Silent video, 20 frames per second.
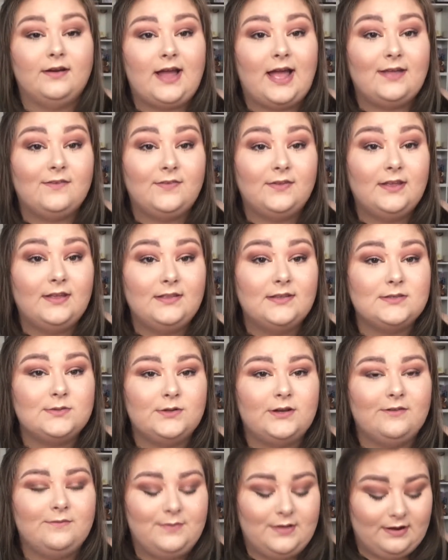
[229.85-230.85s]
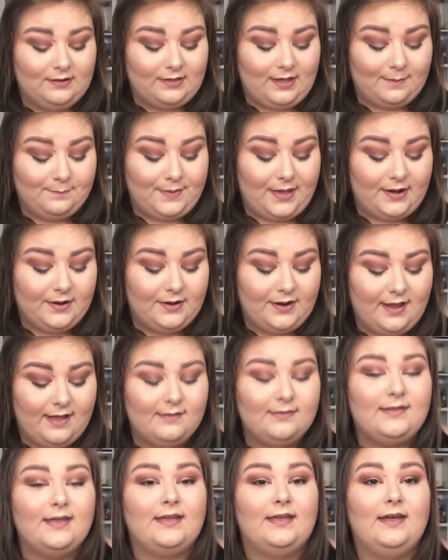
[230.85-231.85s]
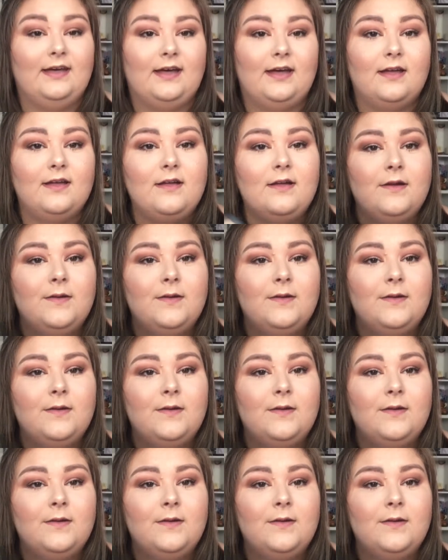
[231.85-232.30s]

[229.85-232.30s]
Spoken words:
I feel like this would have been a lot better as like a